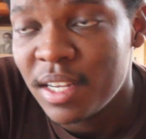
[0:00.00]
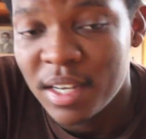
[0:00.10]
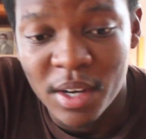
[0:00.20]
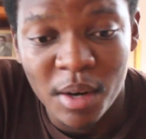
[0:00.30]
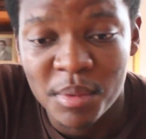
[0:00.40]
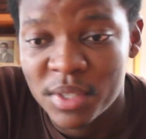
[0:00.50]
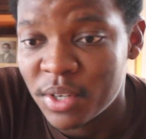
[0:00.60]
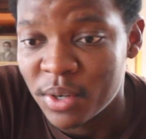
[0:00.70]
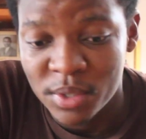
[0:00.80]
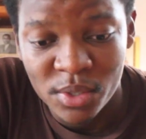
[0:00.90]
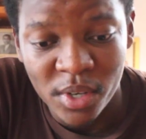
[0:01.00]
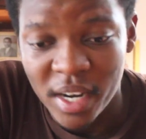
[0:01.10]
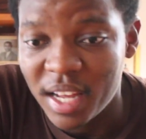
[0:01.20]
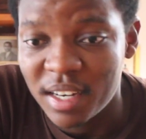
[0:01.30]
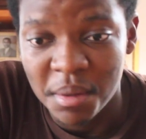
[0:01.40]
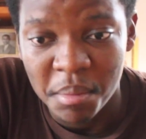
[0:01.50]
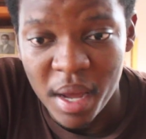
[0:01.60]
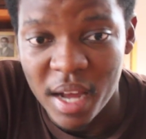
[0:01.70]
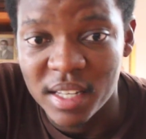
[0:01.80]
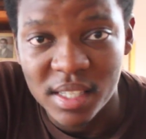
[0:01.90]
You know, I'm gonna go straight out of the
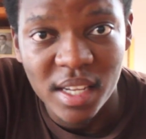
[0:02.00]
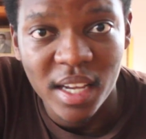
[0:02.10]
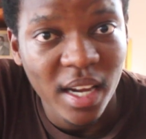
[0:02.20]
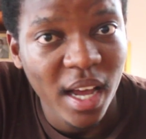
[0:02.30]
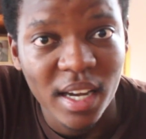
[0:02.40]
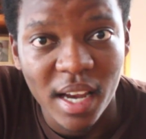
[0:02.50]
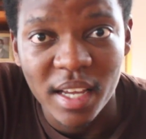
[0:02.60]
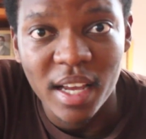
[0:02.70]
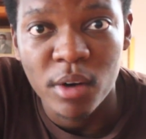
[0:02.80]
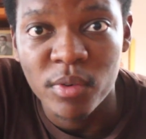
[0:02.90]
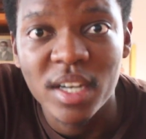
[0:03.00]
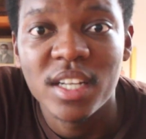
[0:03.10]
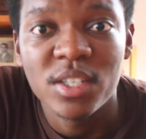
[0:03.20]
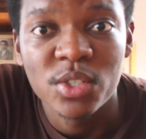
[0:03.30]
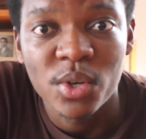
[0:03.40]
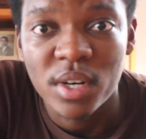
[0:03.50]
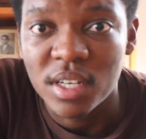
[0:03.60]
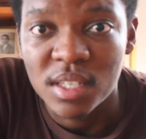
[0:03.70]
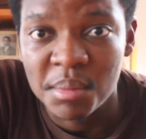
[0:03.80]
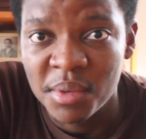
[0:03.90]
bat and say that like I really enjoyed
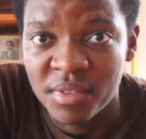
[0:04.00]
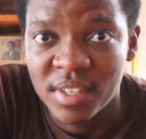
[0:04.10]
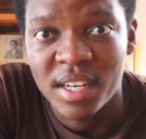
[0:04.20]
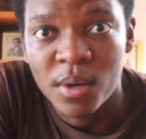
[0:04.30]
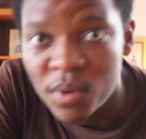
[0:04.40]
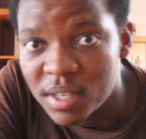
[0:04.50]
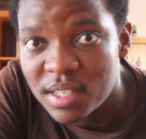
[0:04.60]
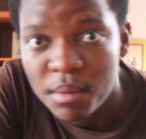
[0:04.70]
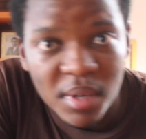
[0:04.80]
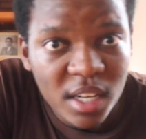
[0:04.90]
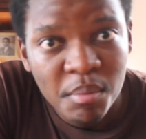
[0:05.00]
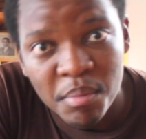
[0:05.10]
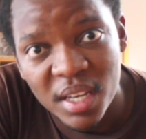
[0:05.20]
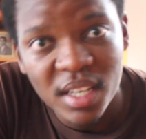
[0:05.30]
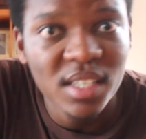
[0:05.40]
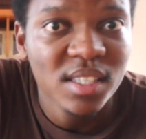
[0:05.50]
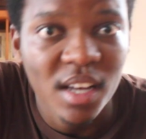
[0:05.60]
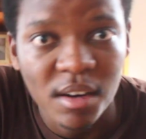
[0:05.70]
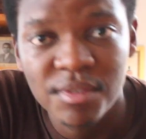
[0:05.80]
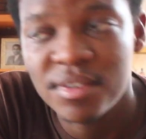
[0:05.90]
this movie. There was some nitpicky
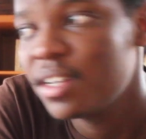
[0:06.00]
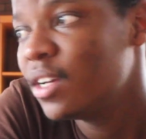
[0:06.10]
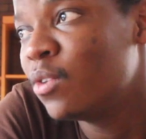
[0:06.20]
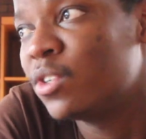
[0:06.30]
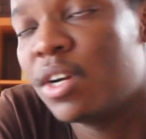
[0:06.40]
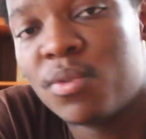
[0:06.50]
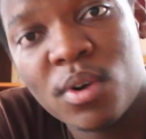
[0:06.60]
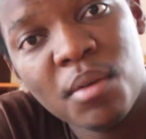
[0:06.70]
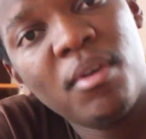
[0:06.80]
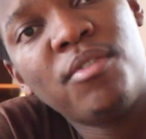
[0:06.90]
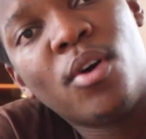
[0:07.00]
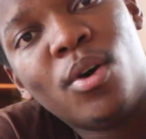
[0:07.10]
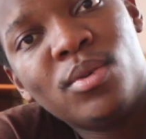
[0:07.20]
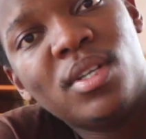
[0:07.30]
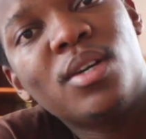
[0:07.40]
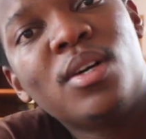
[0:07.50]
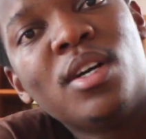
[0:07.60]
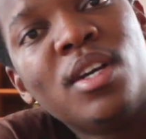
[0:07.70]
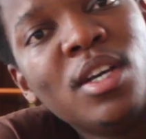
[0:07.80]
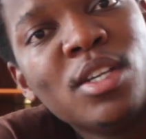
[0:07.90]
stuff which I wrote on my phone,
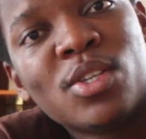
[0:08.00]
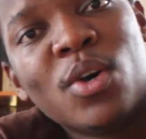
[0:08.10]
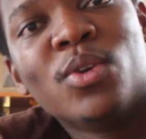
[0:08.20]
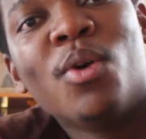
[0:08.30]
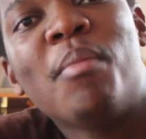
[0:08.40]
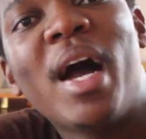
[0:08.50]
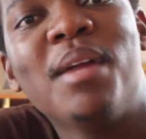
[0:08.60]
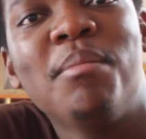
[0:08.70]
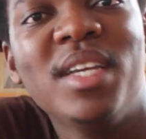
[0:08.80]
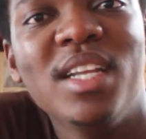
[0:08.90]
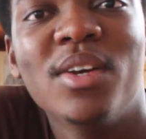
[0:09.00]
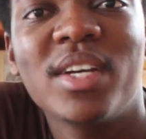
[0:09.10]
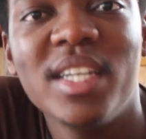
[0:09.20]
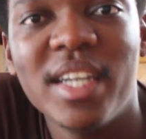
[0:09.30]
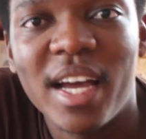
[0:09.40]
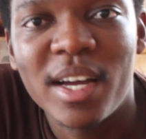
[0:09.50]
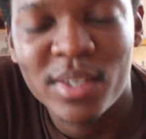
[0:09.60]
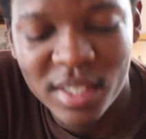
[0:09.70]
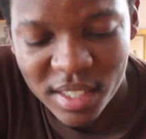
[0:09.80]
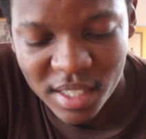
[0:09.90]
so don't mind me looking down